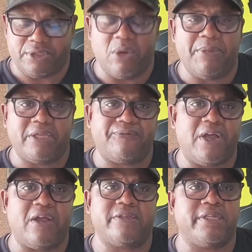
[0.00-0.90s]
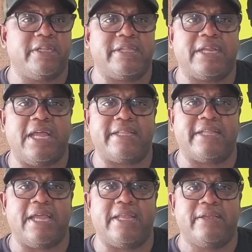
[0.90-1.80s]
misfires, anything like
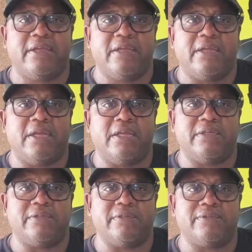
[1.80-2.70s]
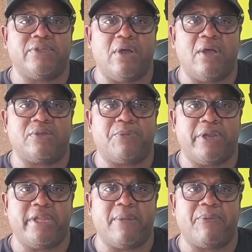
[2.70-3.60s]
that. So I was
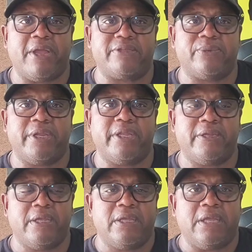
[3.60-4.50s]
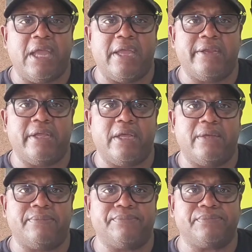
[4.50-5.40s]
pretty impressed with it, and
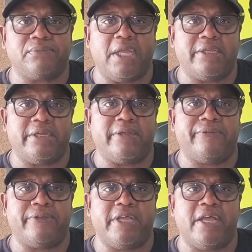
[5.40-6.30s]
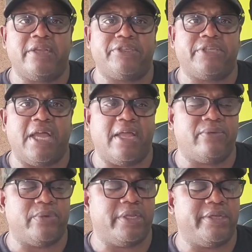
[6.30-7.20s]
the gun
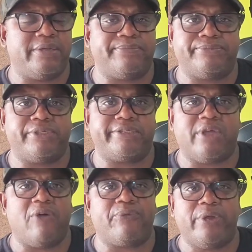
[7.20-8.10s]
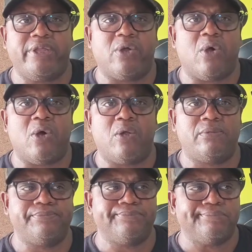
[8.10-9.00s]
shot with a soft
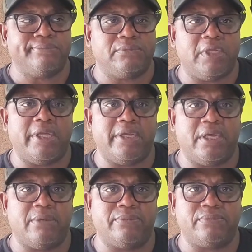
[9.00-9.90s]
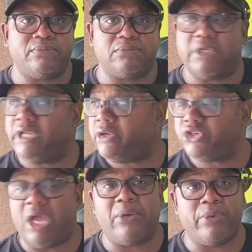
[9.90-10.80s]
recoil, and it
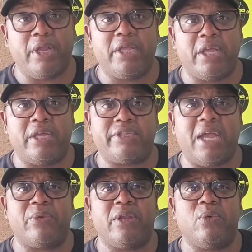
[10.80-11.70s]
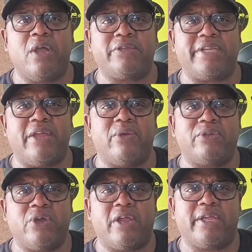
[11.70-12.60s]
shot really well. Shot
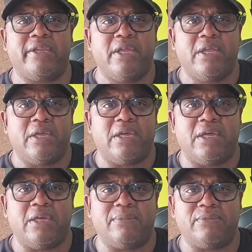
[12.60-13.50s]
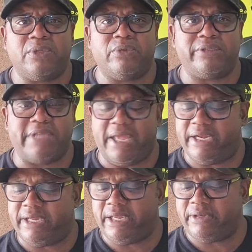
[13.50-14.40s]
on target. It was
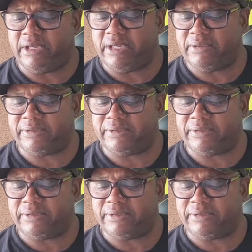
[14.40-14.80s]
sighted in